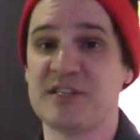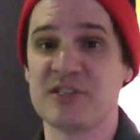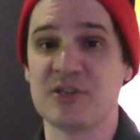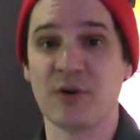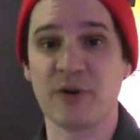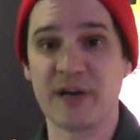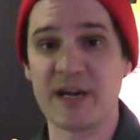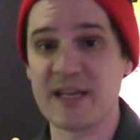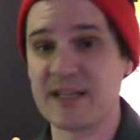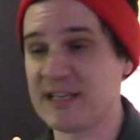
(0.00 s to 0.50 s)

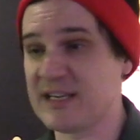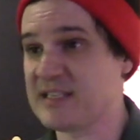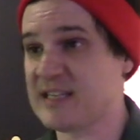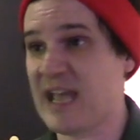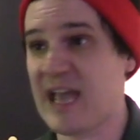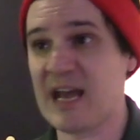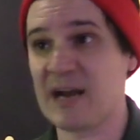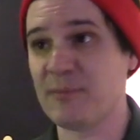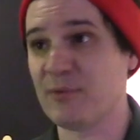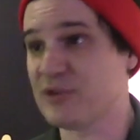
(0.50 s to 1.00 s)
story that these
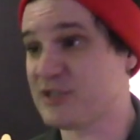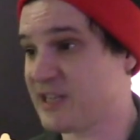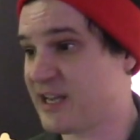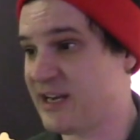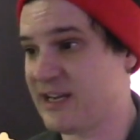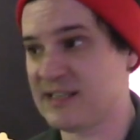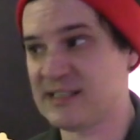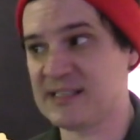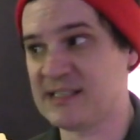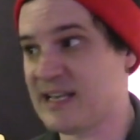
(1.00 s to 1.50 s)
animals
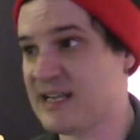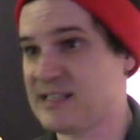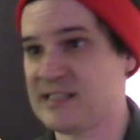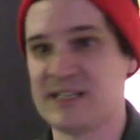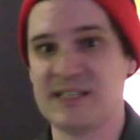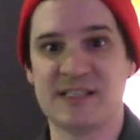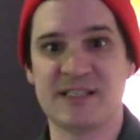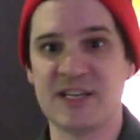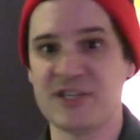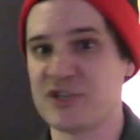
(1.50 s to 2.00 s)
can
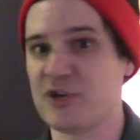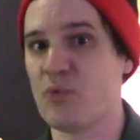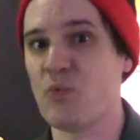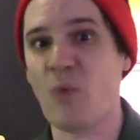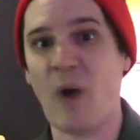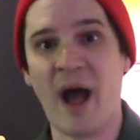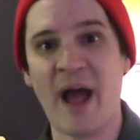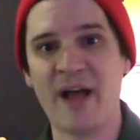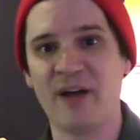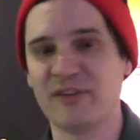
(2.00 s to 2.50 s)
exist in such a
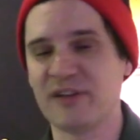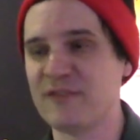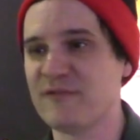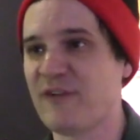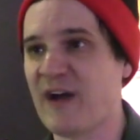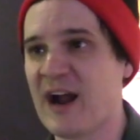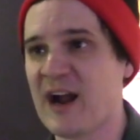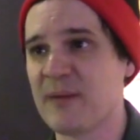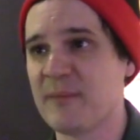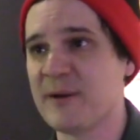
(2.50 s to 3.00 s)
wild
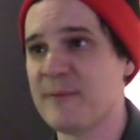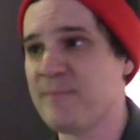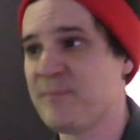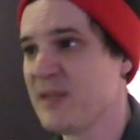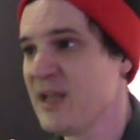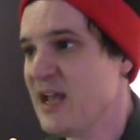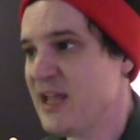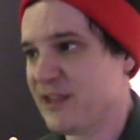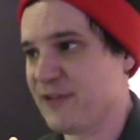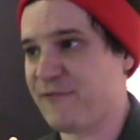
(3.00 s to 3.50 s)
environment.
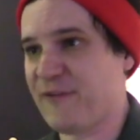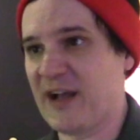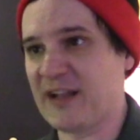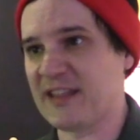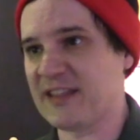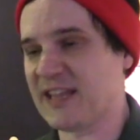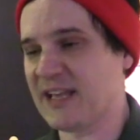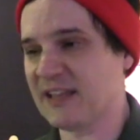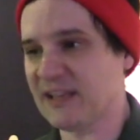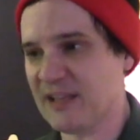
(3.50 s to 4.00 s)
The
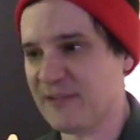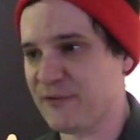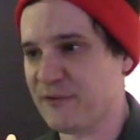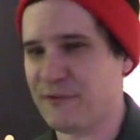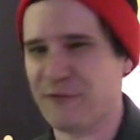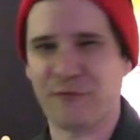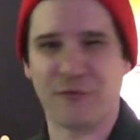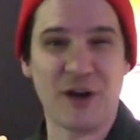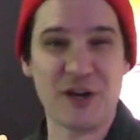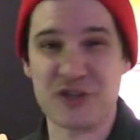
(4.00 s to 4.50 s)
fact that they live
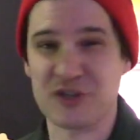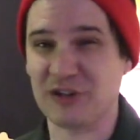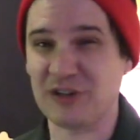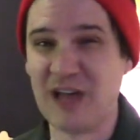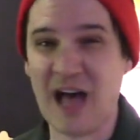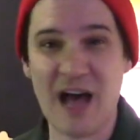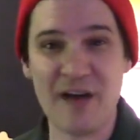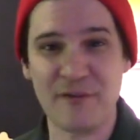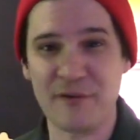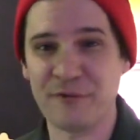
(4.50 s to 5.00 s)
in fresh
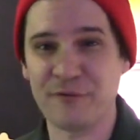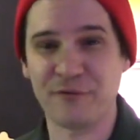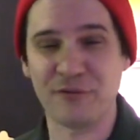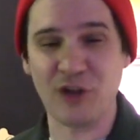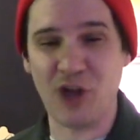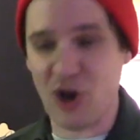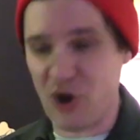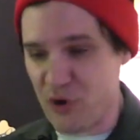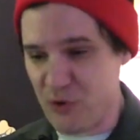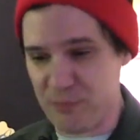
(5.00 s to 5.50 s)
lava
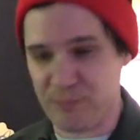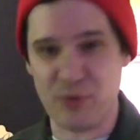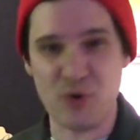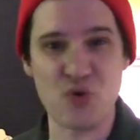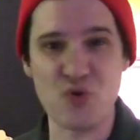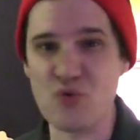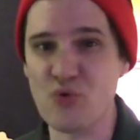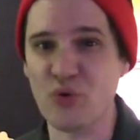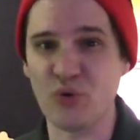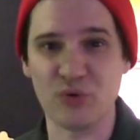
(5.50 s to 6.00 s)
flow
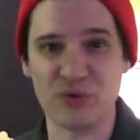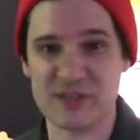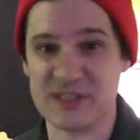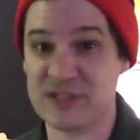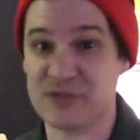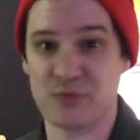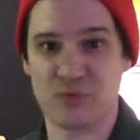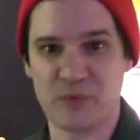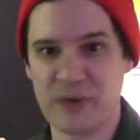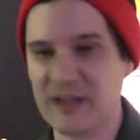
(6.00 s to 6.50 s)

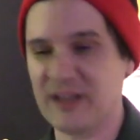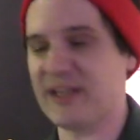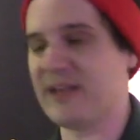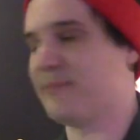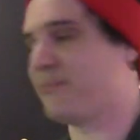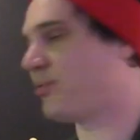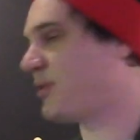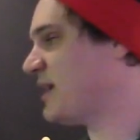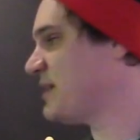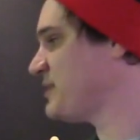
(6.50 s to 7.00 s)
pools is
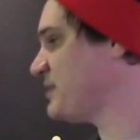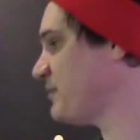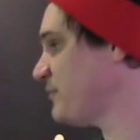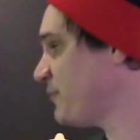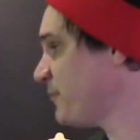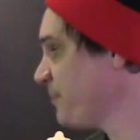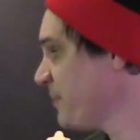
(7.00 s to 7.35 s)
really impressive.